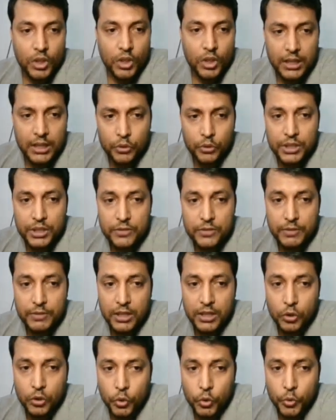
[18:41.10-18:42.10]
Now this will
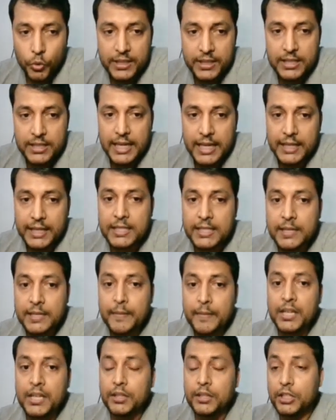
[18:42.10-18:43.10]
grow in size,
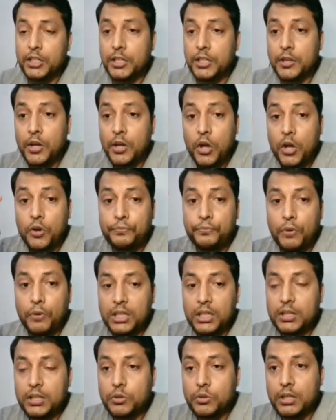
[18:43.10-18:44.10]
the
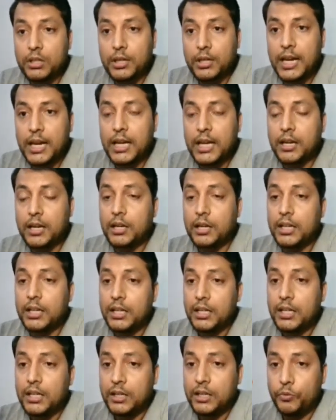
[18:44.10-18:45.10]
follicular layer
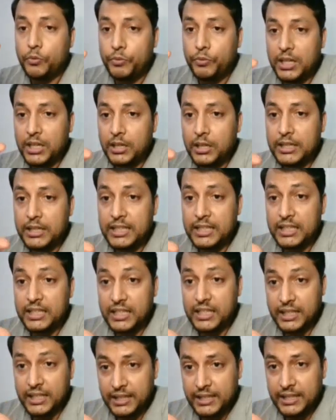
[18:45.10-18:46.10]
will
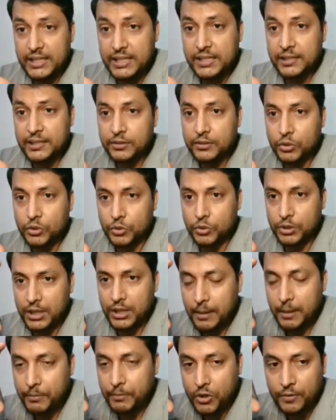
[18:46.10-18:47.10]
increase, so the
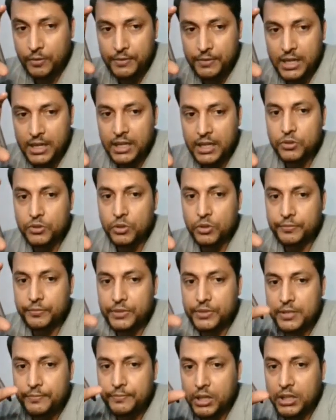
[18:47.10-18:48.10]
number of layers of these
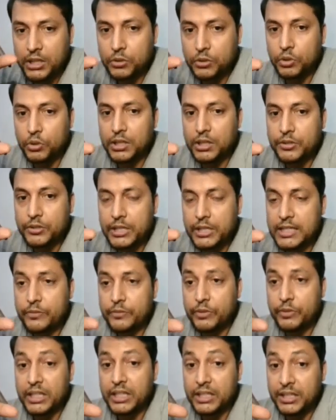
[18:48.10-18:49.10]
follicular cells
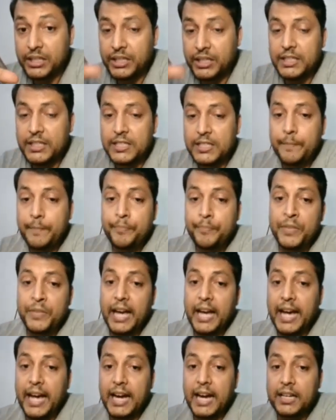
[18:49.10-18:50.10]
will increase,
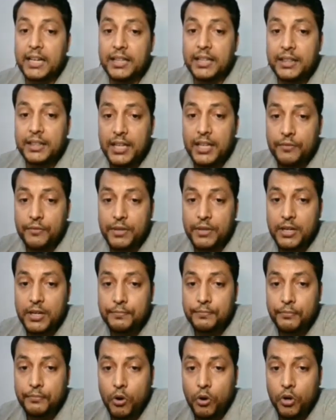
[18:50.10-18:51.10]
and they will
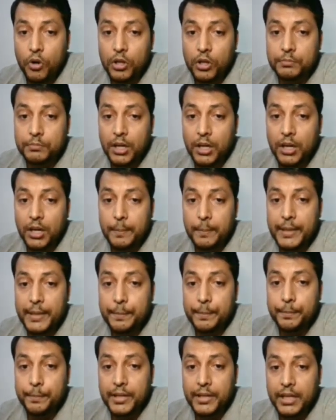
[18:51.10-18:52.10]
form a
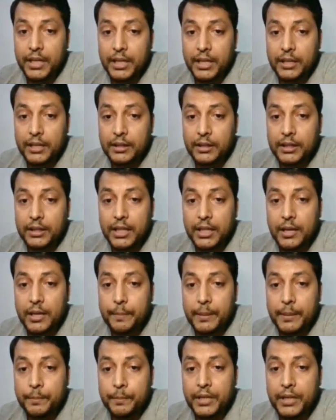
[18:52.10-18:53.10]
membrane, thick
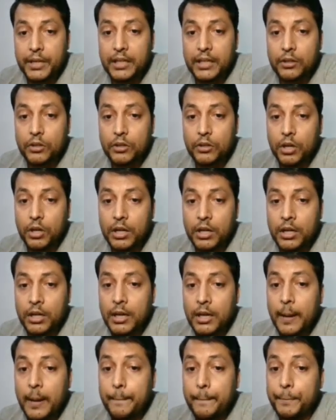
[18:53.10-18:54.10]
membrane called
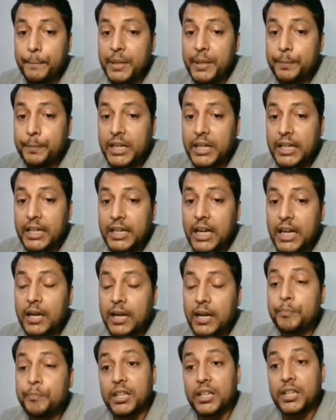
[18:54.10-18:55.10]
membrana
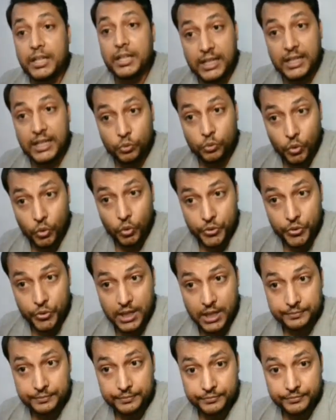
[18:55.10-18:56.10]
granulosa.